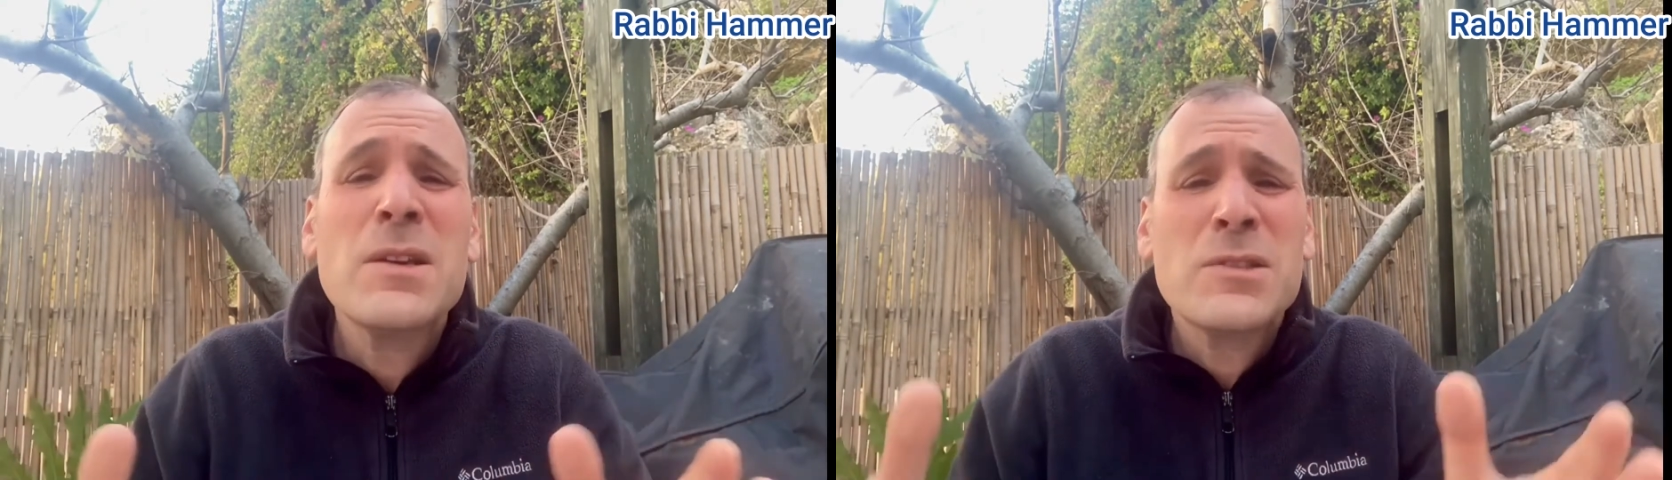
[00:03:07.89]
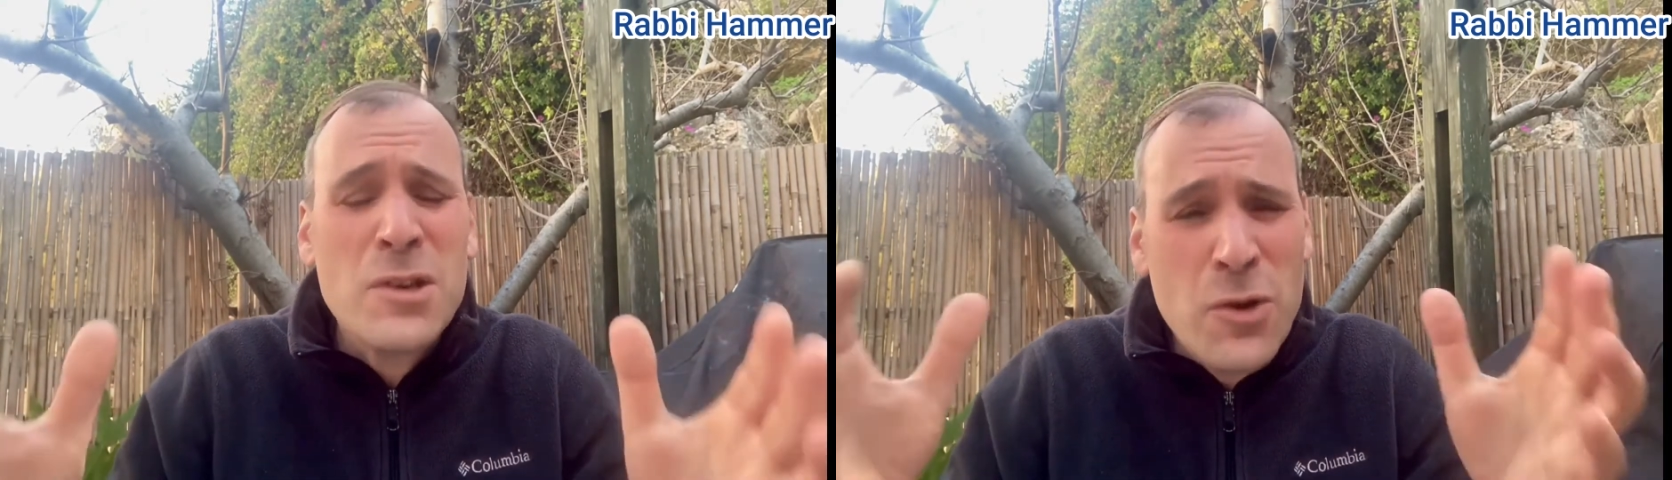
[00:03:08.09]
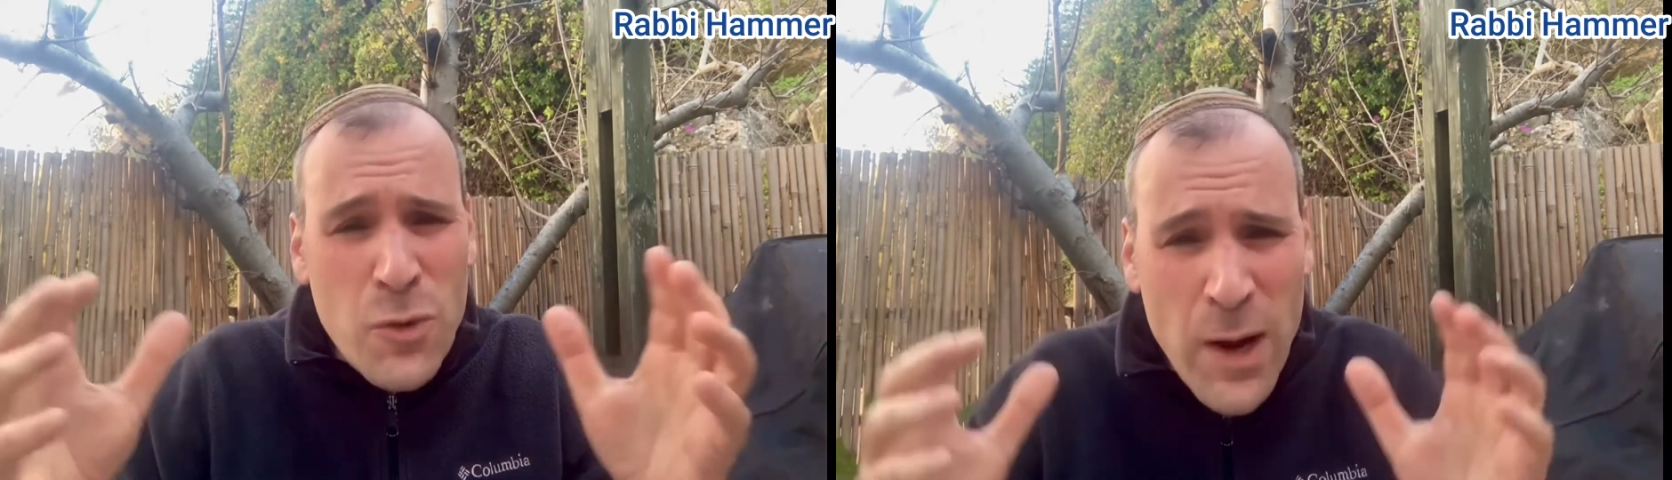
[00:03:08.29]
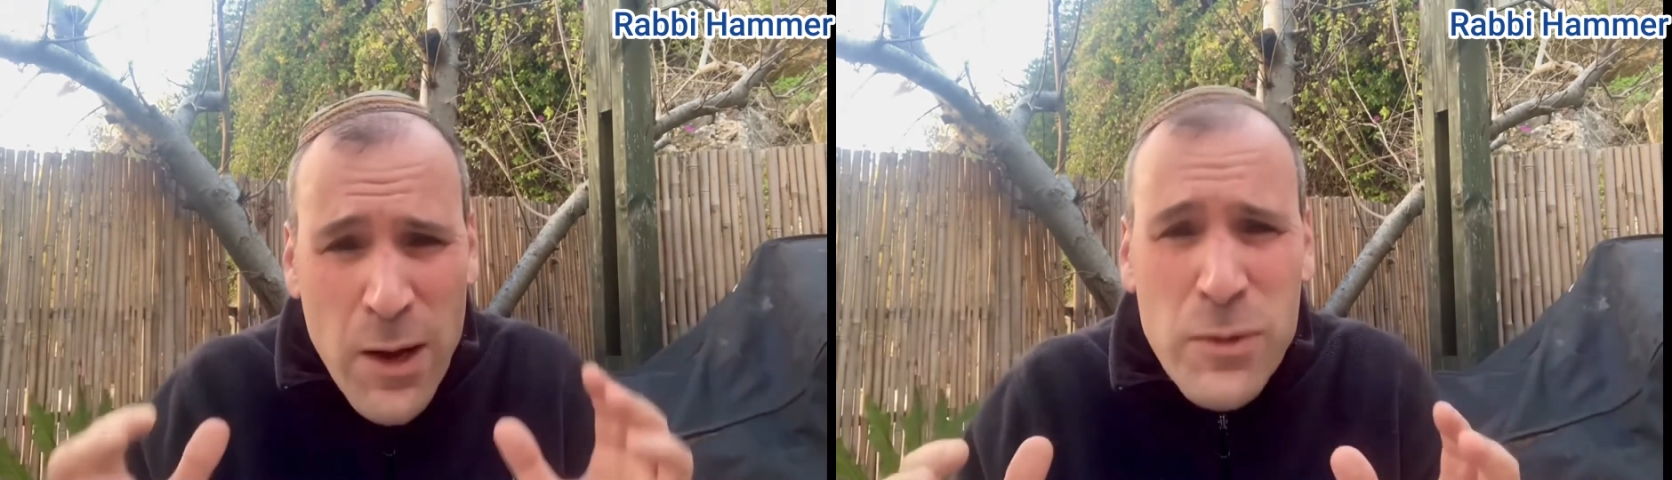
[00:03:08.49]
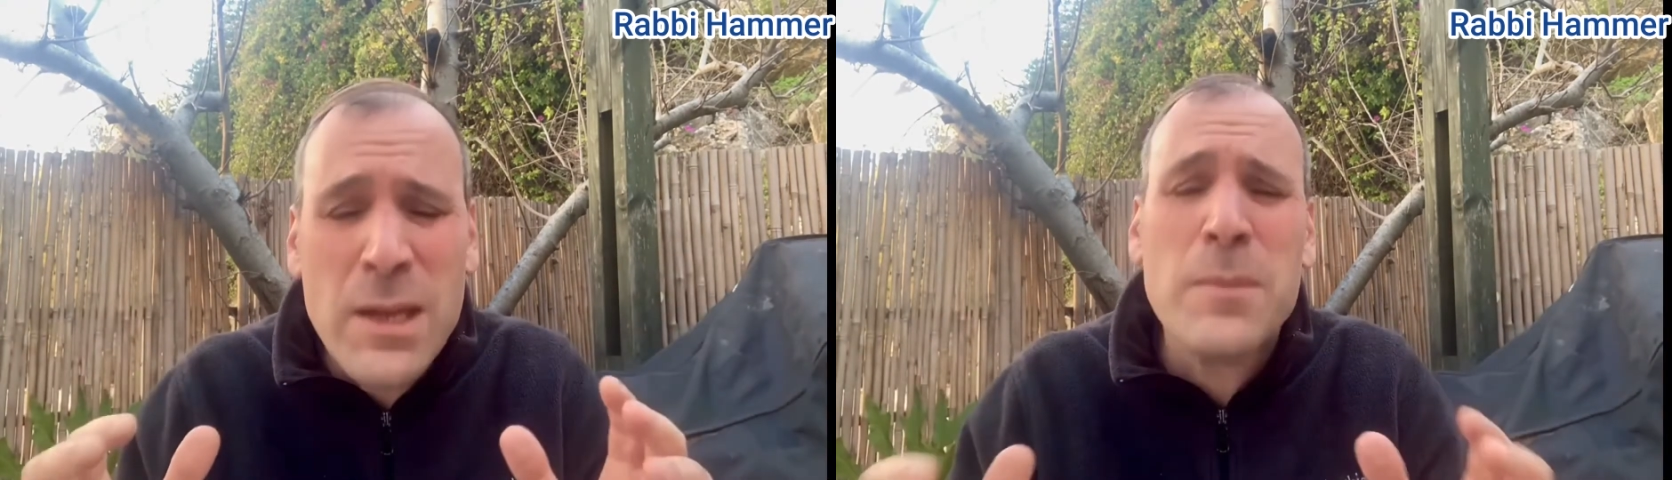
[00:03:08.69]
to
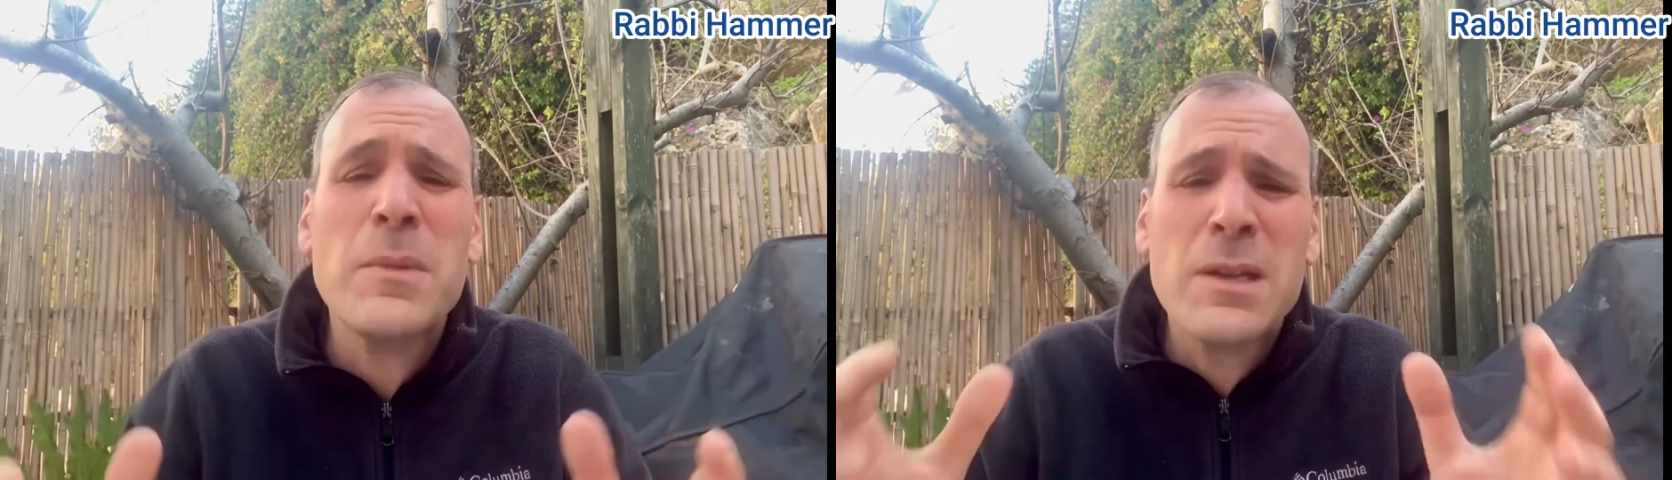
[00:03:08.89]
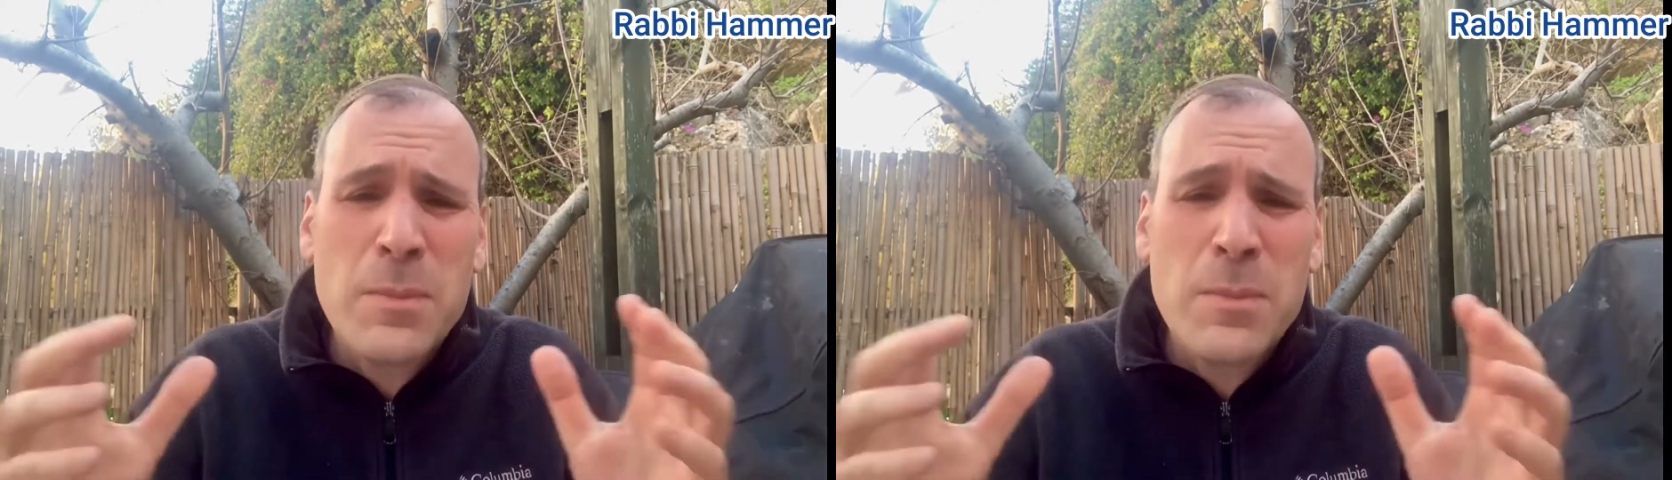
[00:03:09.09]
ground them in a